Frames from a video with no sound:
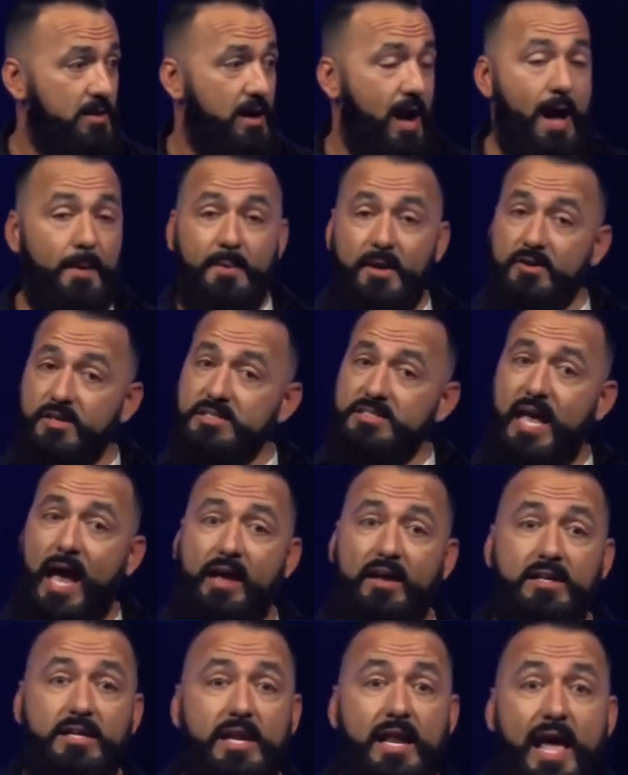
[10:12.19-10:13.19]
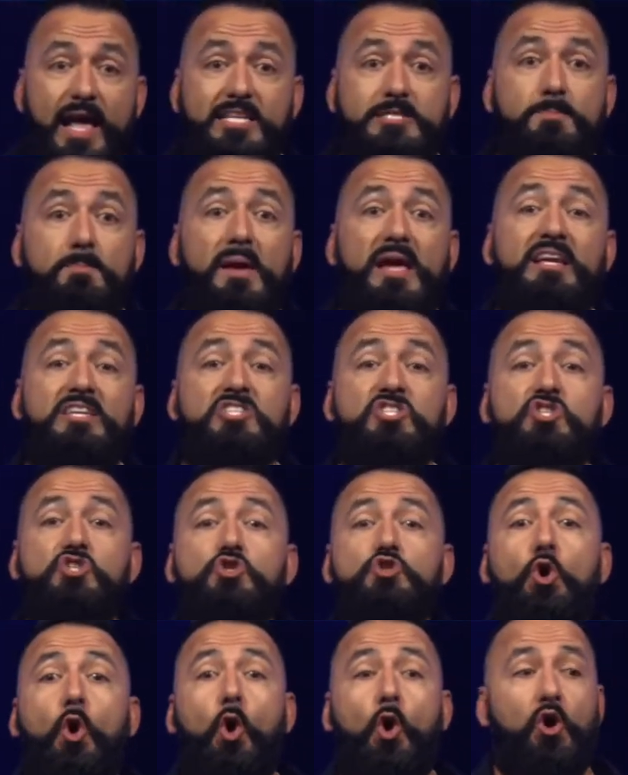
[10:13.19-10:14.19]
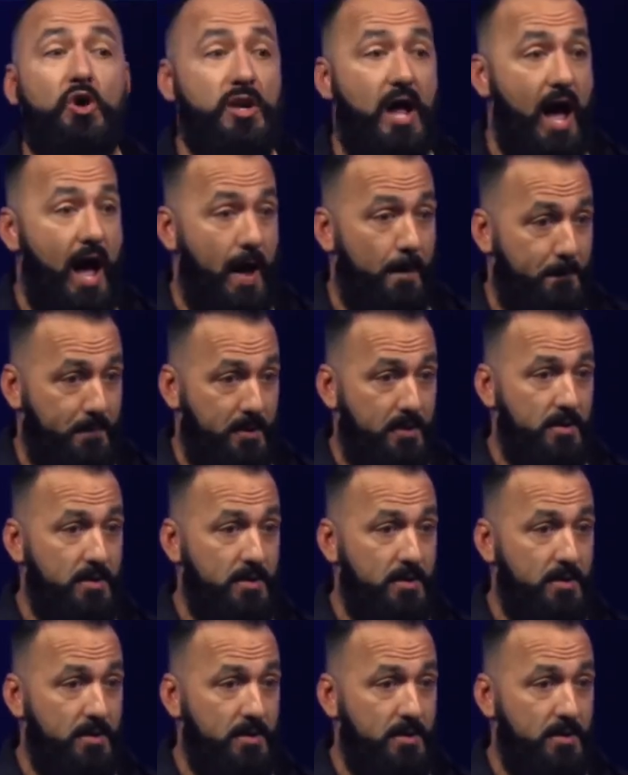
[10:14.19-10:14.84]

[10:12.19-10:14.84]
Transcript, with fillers: I'm here to tell you today it's being stored up.